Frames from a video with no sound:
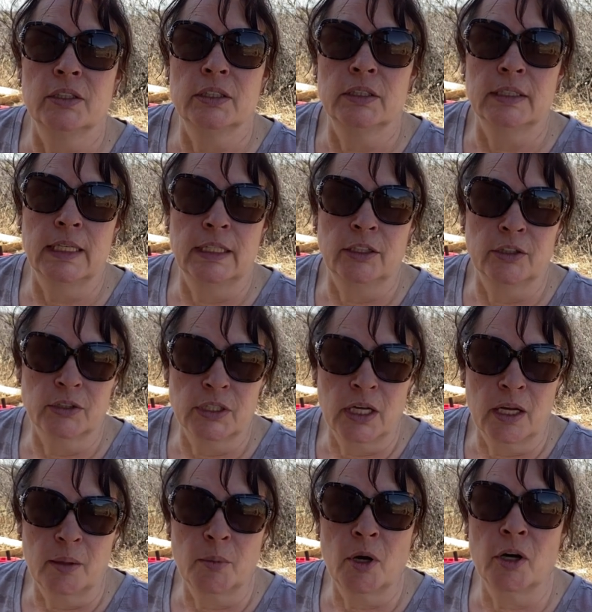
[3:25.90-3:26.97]
take your
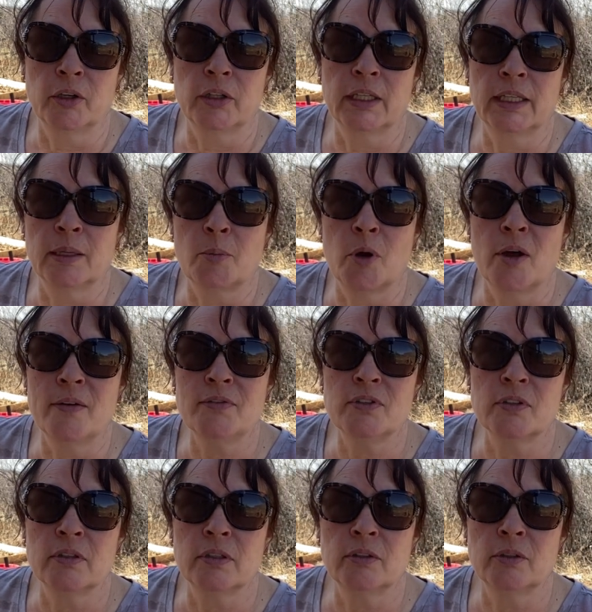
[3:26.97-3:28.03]
time hardening them off
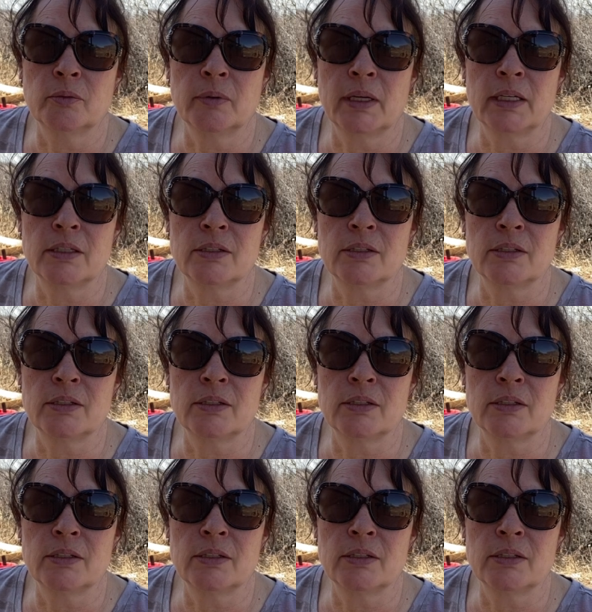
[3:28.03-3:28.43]
so that they're ready